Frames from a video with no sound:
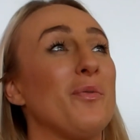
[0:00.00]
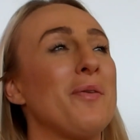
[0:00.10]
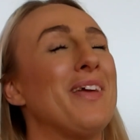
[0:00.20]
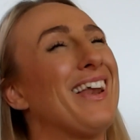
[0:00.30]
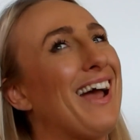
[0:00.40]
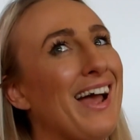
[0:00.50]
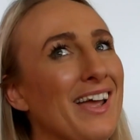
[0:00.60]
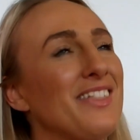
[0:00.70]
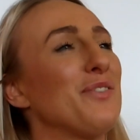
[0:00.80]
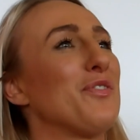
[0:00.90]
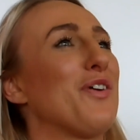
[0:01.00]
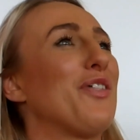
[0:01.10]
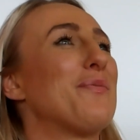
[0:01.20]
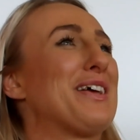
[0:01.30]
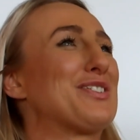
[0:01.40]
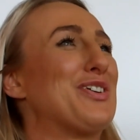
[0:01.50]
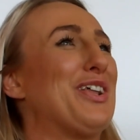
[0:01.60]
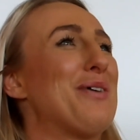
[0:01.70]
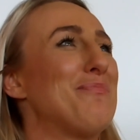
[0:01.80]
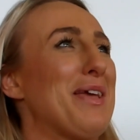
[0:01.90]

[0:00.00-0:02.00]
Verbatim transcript: women. I think we've got the best colour.